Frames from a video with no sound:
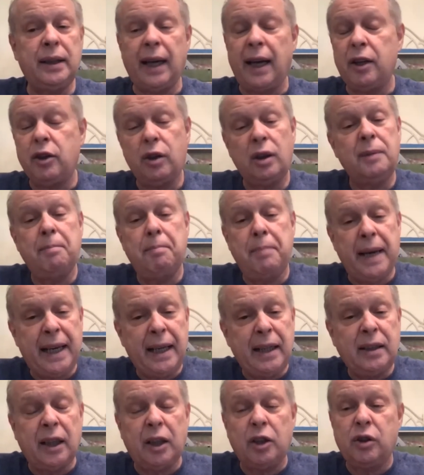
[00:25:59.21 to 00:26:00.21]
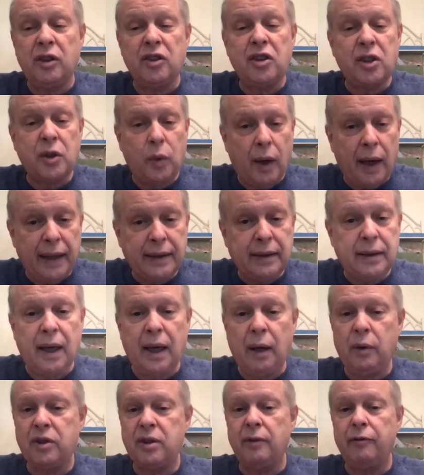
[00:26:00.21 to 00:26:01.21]
I couldn't bend, I couldn't squat. I
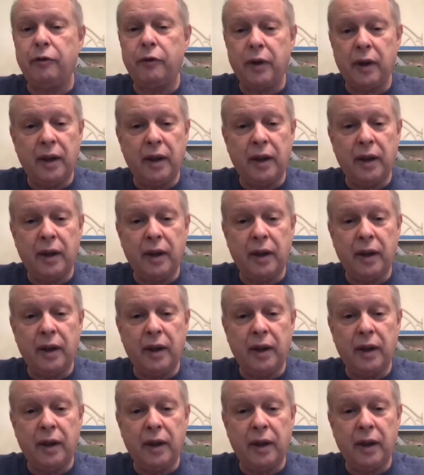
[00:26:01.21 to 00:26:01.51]
was in very,